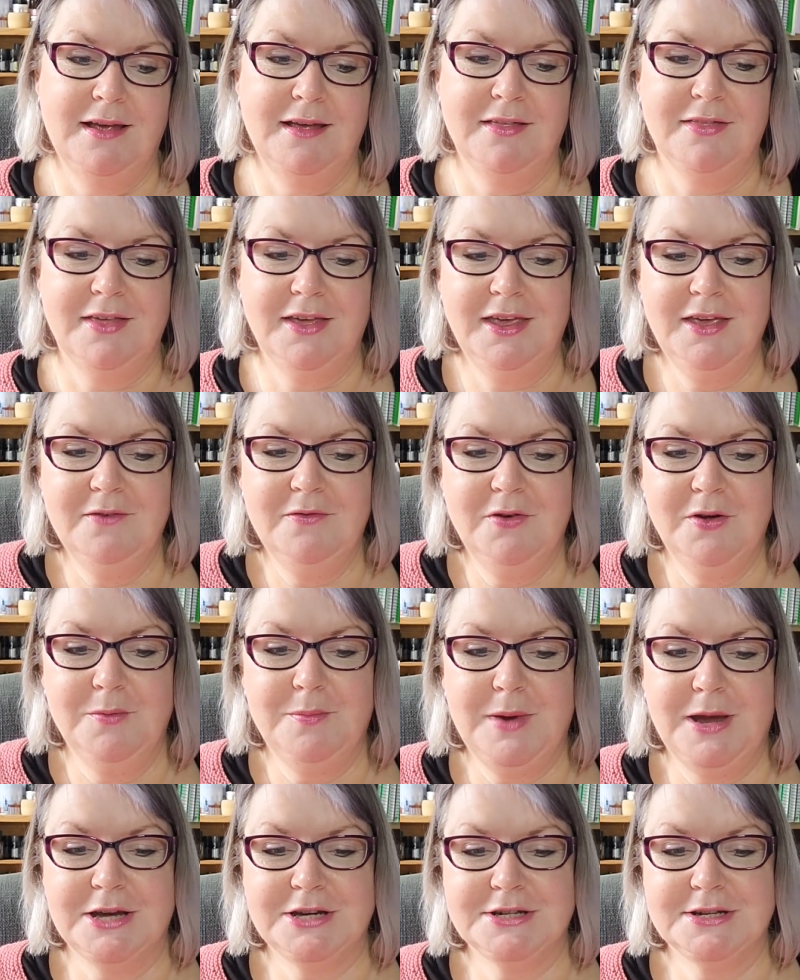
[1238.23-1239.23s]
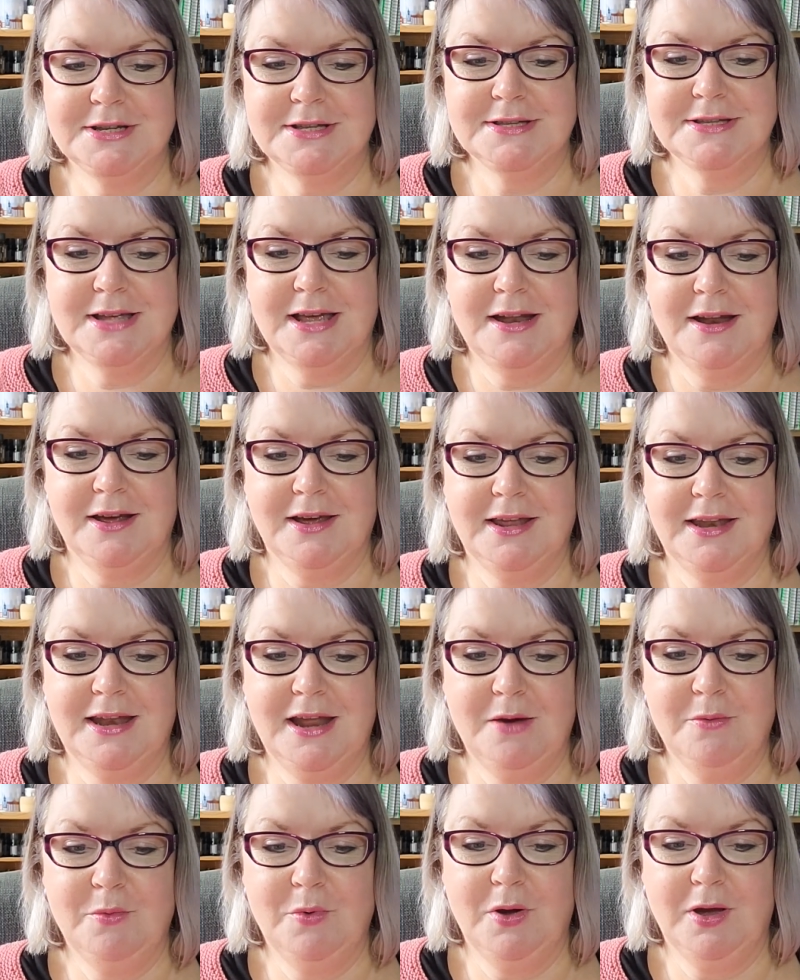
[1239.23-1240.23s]
Thank you for your patience and I can
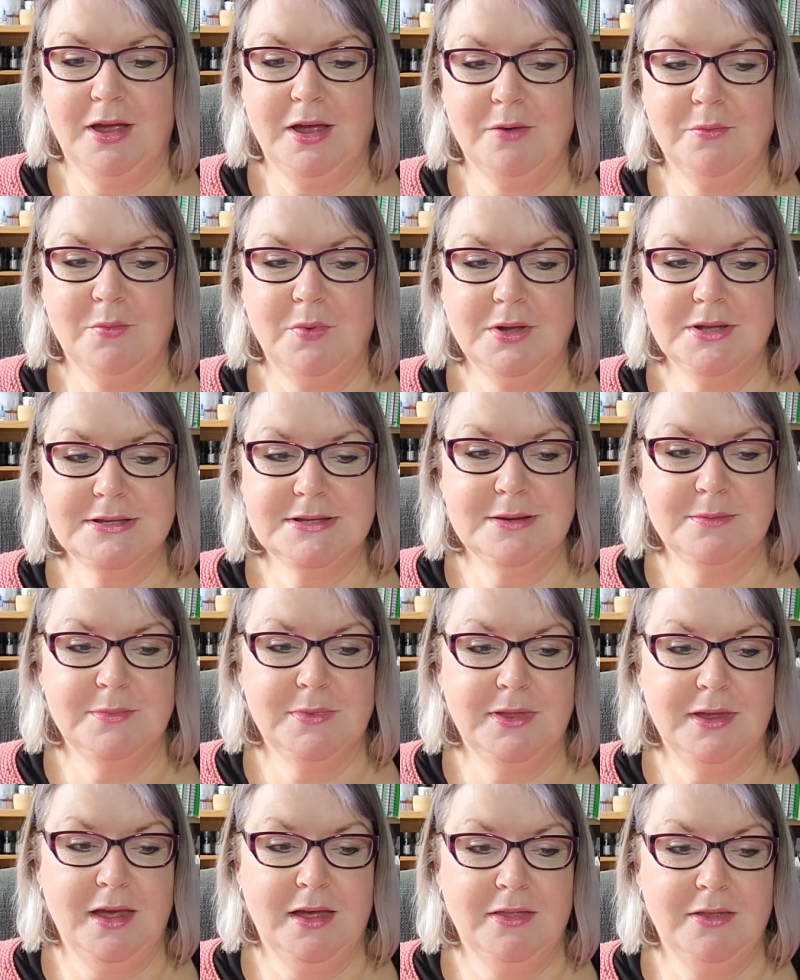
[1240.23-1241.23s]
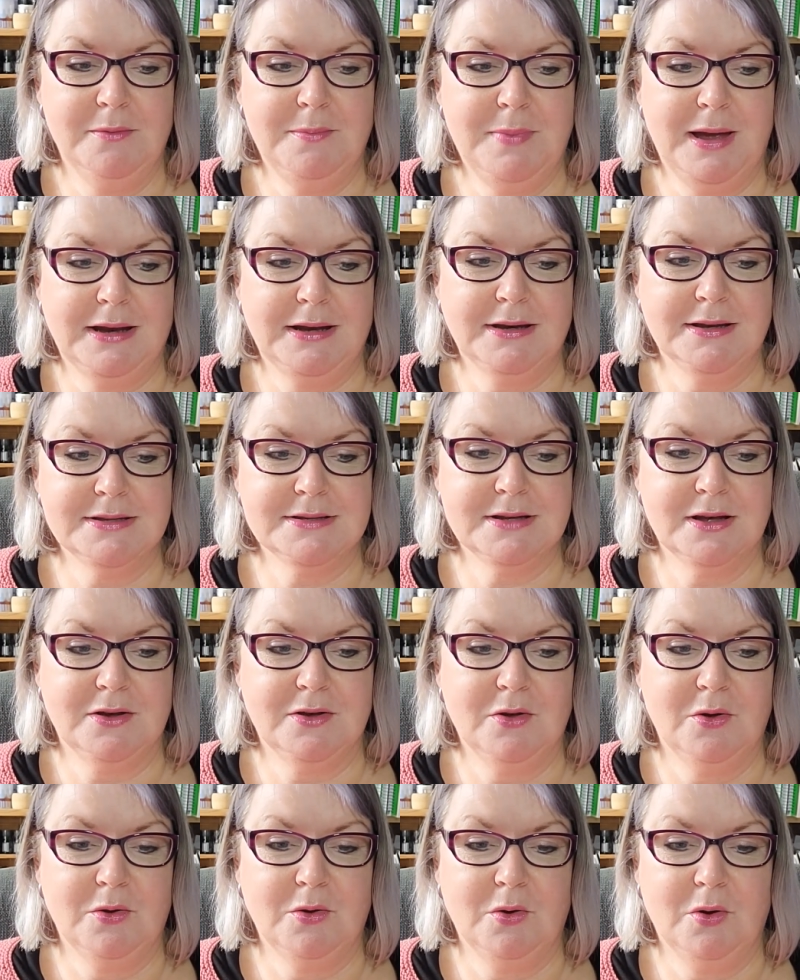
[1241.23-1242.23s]
now work out what some of the other patterns are
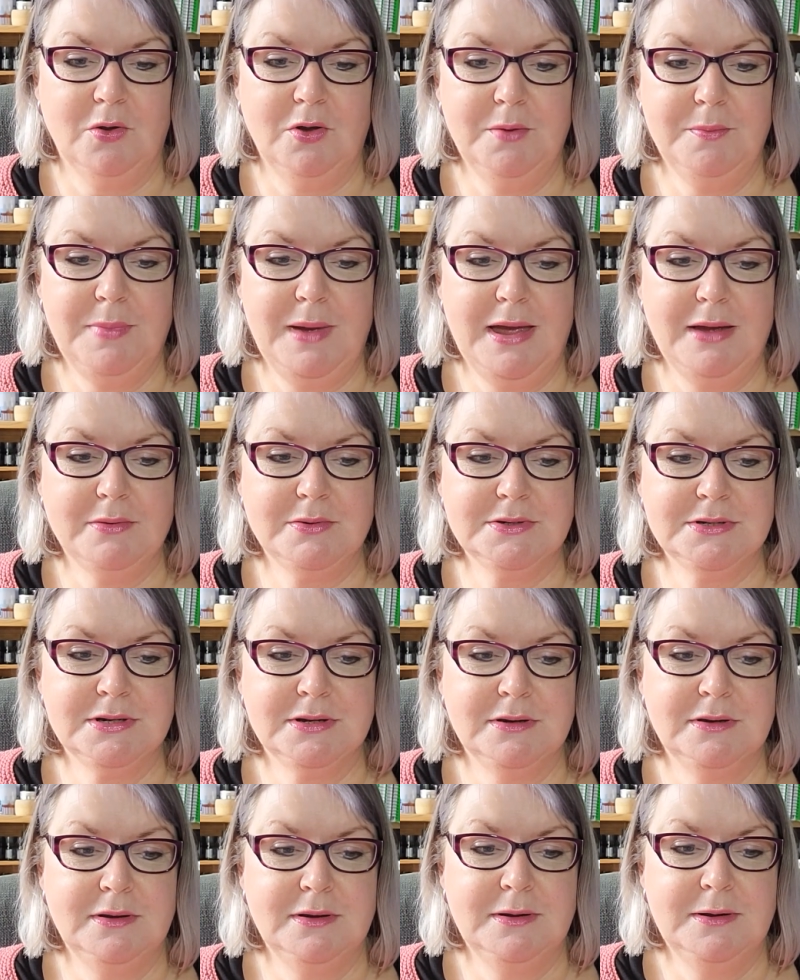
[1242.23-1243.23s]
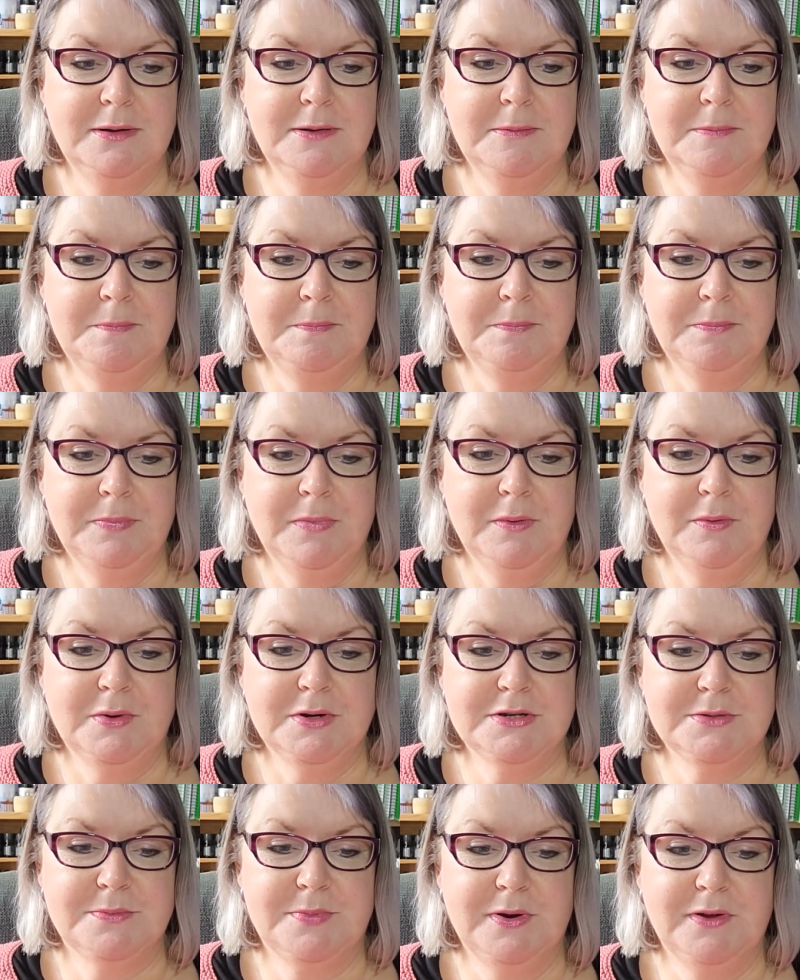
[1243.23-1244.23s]
going on about
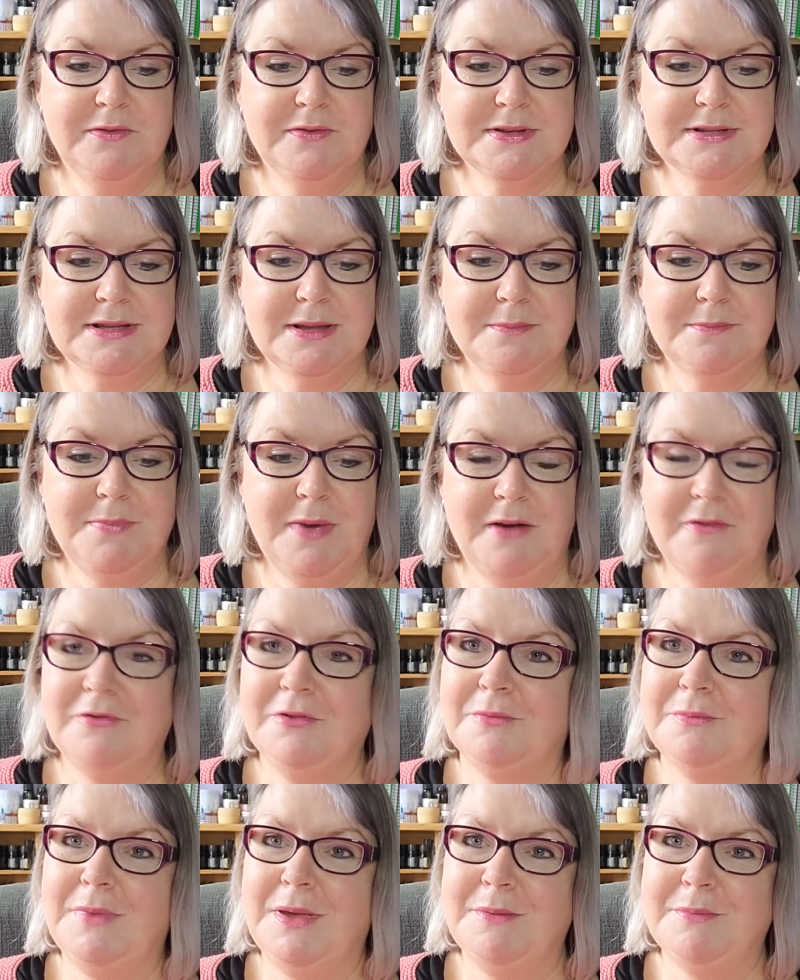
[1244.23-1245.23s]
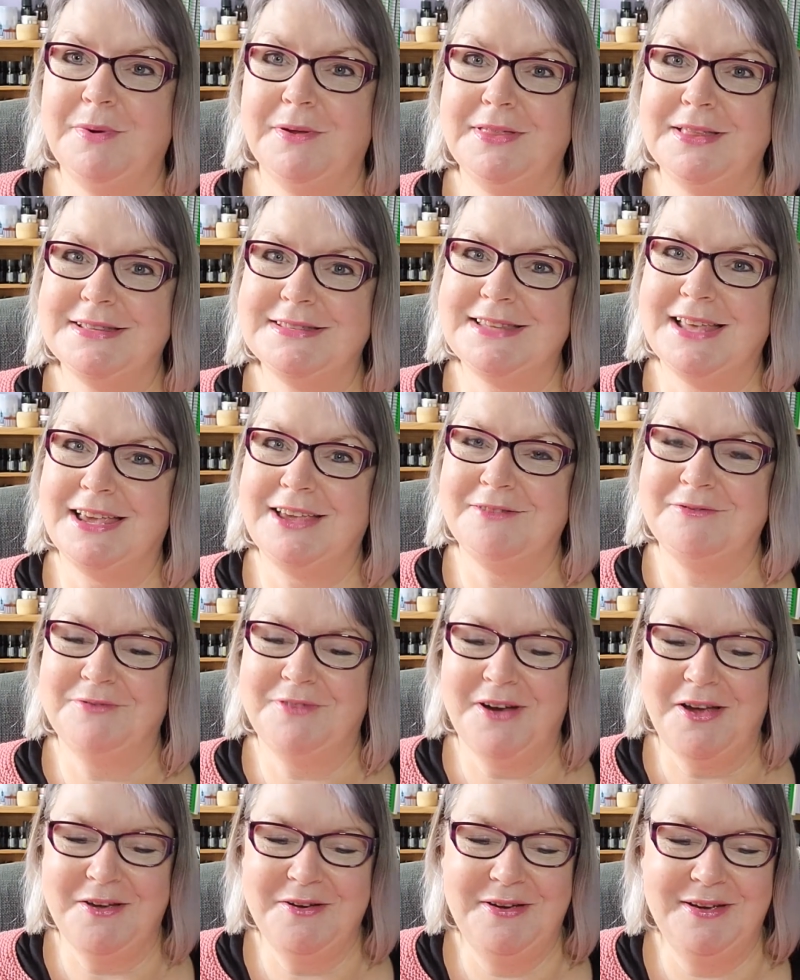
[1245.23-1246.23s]
which previously baffled me by the second row.